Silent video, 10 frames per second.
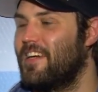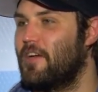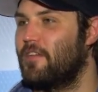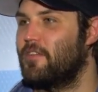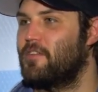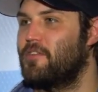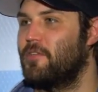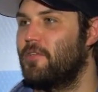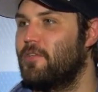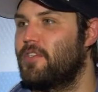Out of the
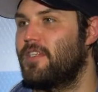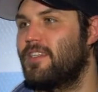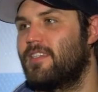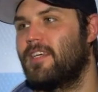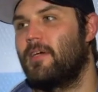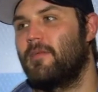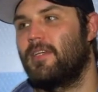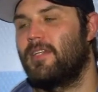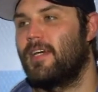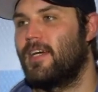Sioux? Geez, I
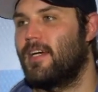mean,